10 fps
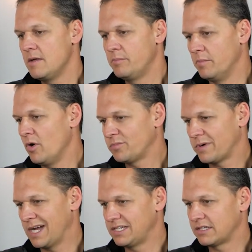but most
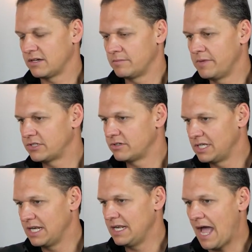projects are measured
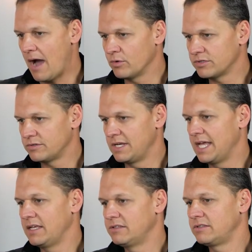in hours or
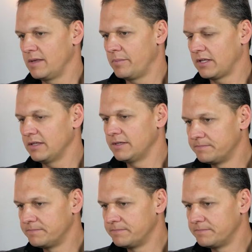days typically.